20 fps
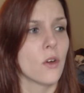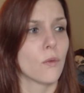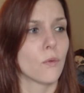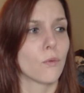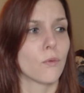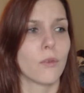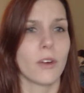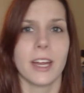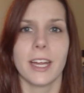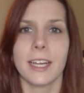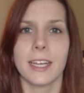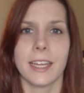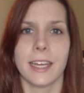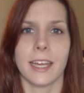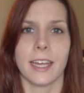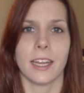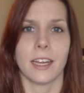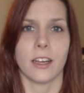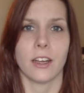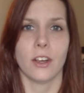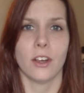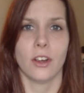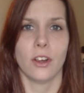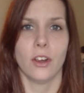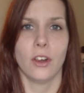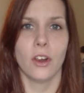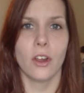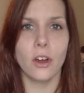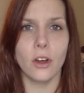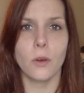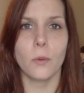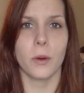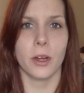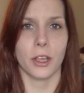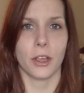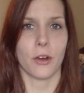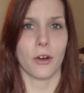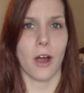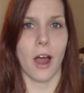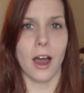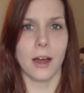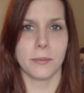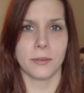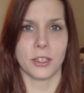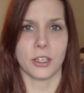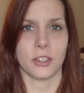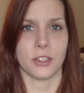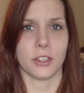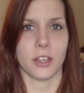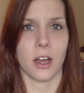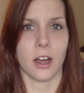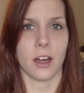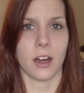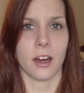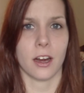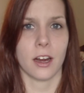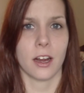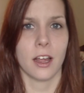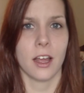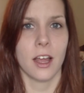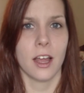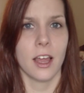really, look what your options are.